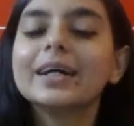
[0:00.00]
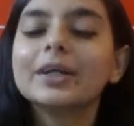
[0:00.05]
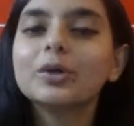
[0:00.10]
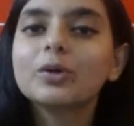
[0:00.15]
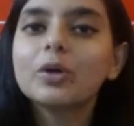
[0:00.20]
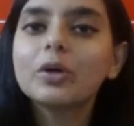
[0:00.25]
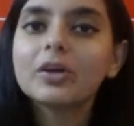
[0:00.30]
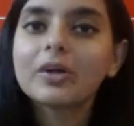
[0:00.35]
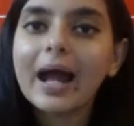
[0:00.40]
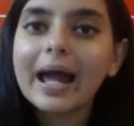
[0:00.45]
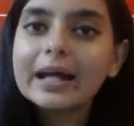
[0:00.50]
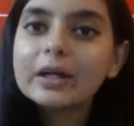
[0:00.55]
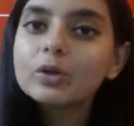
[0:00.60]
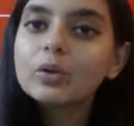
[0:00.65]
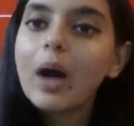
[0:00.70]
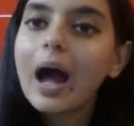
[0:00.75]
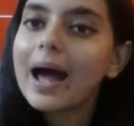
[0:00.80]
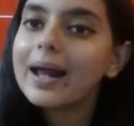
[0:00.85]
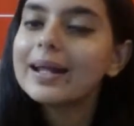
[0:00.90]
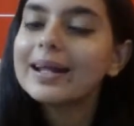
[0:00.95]
you know, trying to
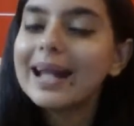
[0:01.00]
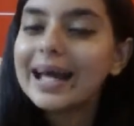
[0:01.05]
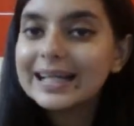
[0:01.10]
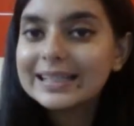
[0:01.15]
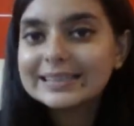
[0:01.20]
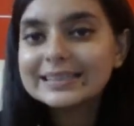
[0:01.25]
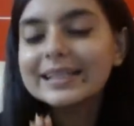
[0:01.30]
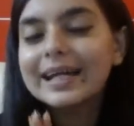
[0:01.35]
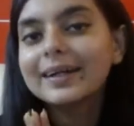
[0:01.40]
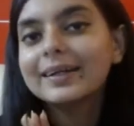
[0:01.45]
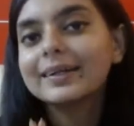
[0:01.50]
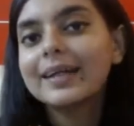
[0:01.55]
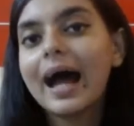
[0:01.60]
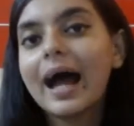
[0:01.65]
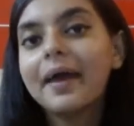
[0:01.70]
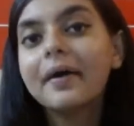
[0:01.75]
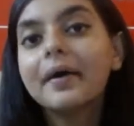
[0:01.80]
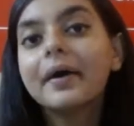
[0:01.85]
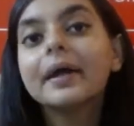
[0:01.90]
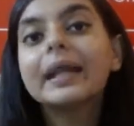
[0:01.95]
analyze the
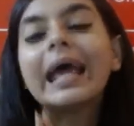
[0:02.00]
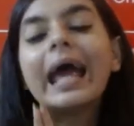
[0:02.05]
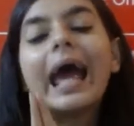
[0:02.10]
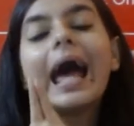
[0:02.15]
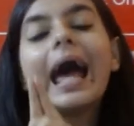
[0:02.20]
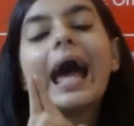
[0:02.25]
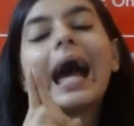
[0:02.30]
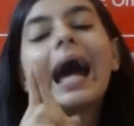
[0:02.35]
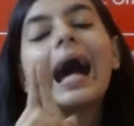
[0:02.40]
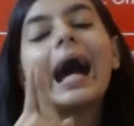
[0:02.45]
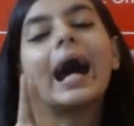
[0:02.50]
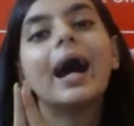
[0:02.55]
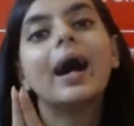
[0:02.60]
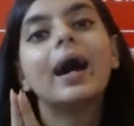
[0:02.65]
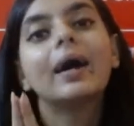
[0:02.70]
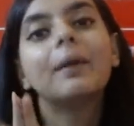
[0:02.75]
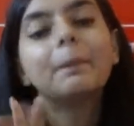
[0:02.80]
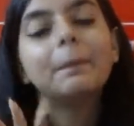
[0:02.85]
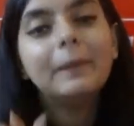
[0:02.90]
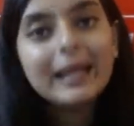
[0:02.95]

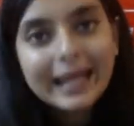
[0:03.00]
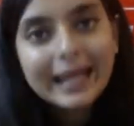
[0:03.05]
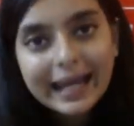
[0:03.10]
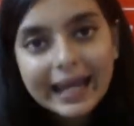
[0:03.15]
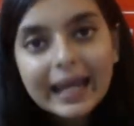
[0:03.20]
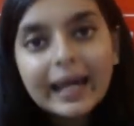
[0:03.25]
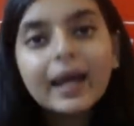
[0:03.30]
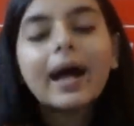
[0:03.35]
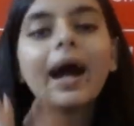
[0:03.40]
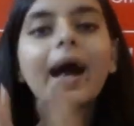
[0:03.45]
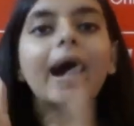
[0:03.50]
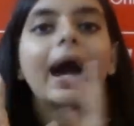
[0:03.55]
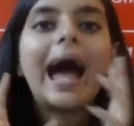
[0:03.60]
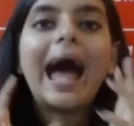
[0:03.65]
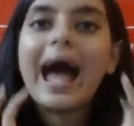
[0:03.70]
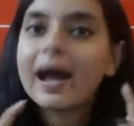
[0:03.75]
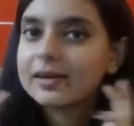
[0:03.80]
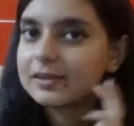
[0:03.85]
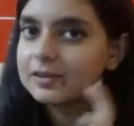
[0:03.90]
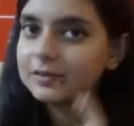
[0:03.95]
entire play
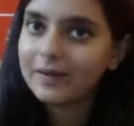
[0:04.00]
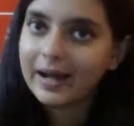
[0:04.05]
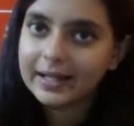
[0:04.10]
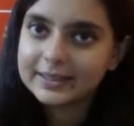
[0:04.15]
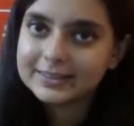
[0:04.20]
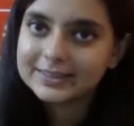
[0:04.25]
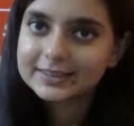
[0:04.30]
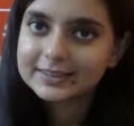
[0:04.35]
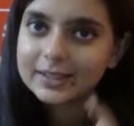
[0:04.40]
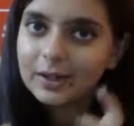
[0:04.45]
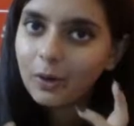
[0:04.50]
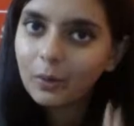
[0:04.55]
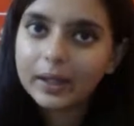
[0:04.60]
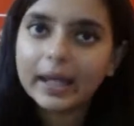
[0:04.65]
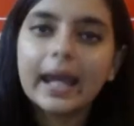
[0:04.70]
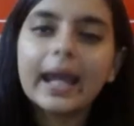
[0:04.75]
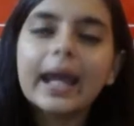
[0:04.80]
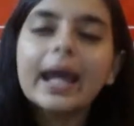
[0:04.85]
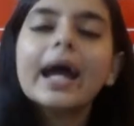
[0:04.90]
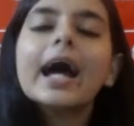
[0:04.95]
act wise.
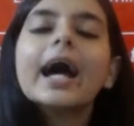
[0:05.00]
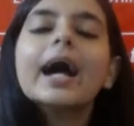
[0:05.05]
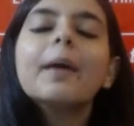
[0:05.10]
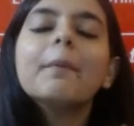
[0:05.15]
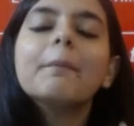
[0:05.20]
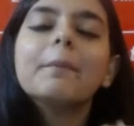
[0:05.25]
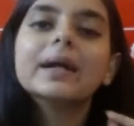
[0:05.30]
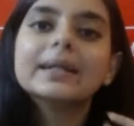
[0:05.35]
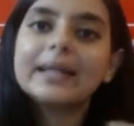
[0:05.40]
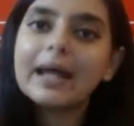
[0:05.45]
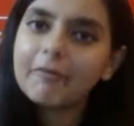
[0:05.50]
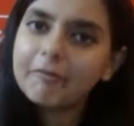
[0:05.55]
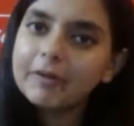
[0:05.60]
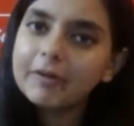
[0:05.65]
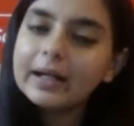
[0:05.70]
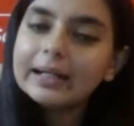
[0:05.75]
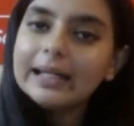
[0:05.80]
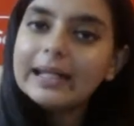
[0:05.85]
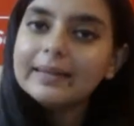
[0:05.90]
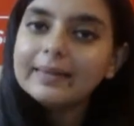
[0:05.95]
Okay, but
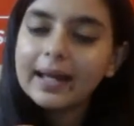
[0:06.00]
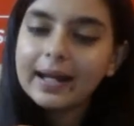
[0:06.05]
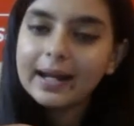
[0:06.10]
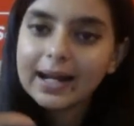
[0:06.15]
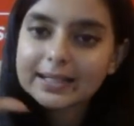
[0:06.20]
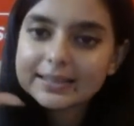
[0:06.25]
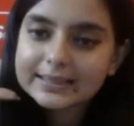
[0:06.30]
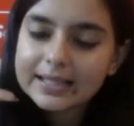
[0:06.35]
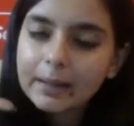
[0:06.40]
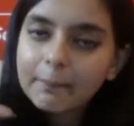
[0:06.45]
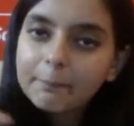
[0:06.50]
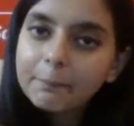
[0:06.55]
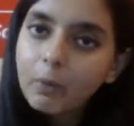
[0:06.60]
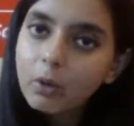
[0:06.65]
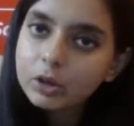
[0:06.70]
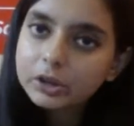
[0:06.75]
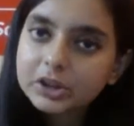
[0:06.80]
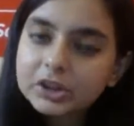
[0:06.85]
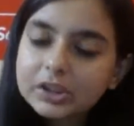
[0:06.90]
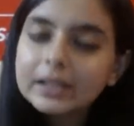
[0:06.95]
definitely there are some
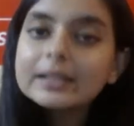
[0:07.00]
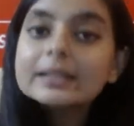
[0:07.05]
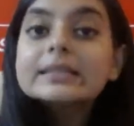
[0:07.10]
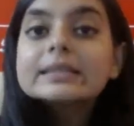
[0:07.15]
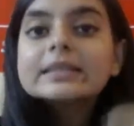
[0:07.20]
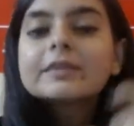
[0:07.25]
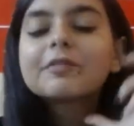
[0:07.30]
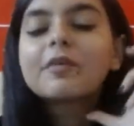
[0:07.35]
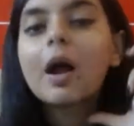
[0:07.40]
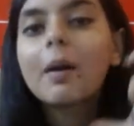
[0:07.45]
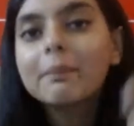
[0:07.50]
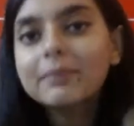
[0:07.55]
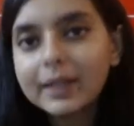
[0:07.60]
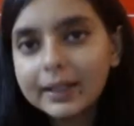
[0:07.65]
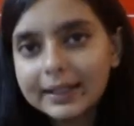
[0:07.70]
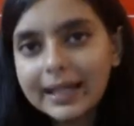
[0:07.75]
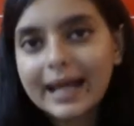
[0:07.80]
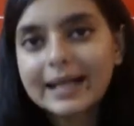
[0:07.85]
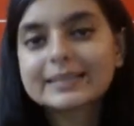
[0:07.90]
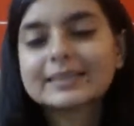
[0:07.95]
portions from
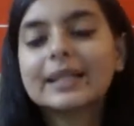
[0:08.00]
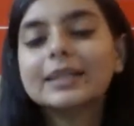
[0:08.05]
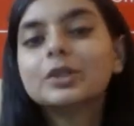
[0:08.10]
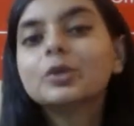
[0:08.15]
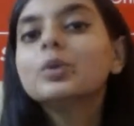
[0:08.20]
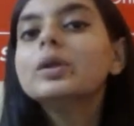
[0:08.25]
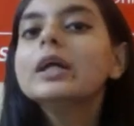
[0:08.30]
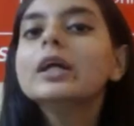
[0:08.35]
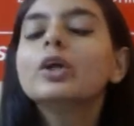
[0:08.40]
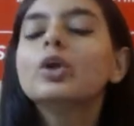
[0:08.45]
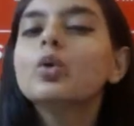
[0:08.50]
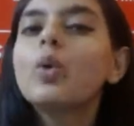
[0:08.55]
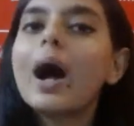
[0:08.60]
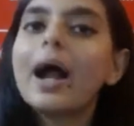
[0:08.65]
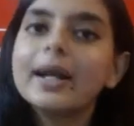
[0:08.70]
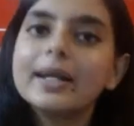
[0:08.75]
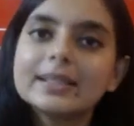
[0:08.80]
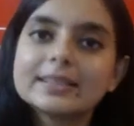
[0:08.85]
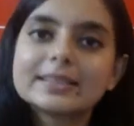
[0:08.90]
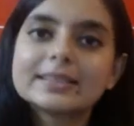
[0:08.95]
the text that you need to
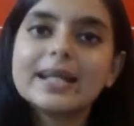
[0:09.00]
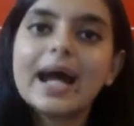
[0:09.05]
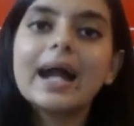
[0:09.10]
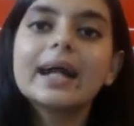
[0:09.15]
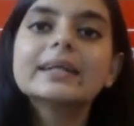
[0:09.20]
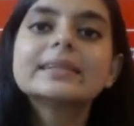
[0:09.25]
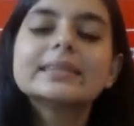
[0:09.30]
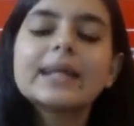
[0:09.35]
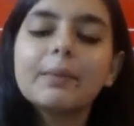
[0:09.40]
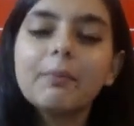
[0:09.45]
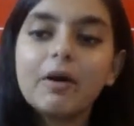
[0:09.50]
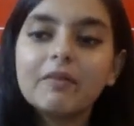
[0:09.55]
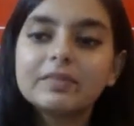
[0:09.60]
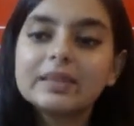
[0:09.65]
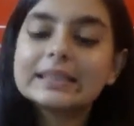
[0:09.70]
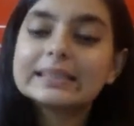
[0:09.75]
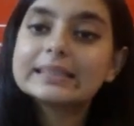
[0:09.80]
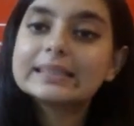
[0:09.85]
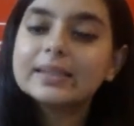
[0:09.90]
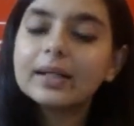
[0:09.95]
understand, some of
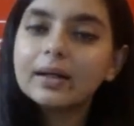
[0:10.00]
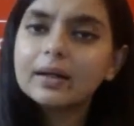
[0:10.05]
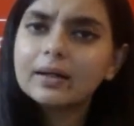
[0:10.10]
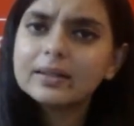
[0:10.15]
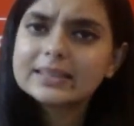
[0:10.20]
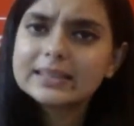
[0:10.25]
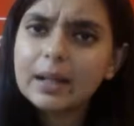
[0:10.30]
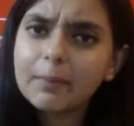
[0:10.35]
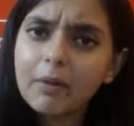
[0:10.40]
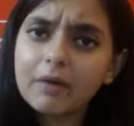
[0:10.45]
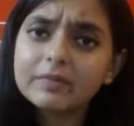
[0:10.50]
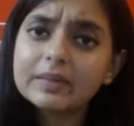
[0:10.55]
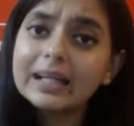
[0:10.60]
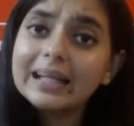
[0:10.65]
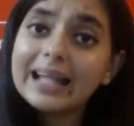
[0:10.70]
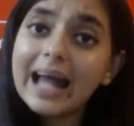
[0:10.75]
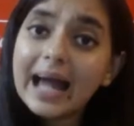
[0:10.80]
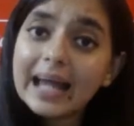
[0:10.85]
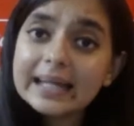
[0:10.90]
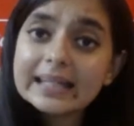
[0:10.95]
the
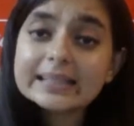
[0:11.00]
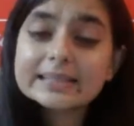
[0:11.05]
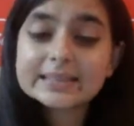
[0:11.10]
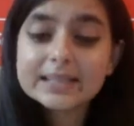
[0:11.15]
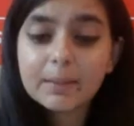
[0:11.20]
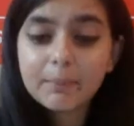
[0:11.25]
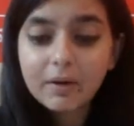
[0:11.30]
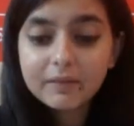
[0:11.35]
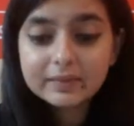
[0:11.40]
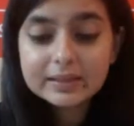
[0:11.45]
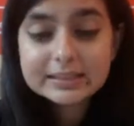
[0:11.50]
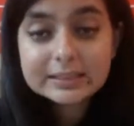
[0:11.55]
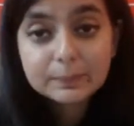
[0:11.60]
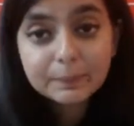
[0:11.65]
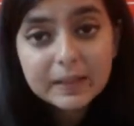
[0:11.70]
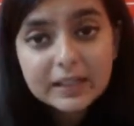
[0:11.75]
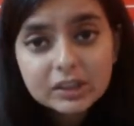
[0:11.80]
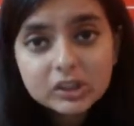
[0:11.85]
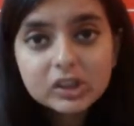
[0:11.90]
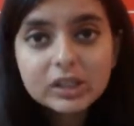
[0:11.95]
lines, some of the
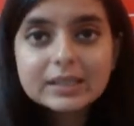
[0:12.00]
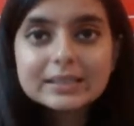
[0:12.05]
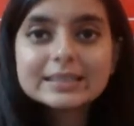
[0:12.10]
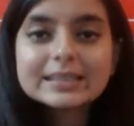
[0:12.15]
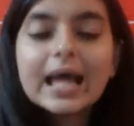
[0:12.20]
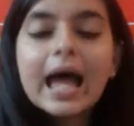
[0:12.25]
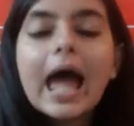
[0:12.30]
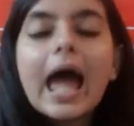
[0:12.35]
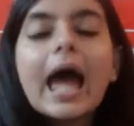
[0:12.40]
speeches.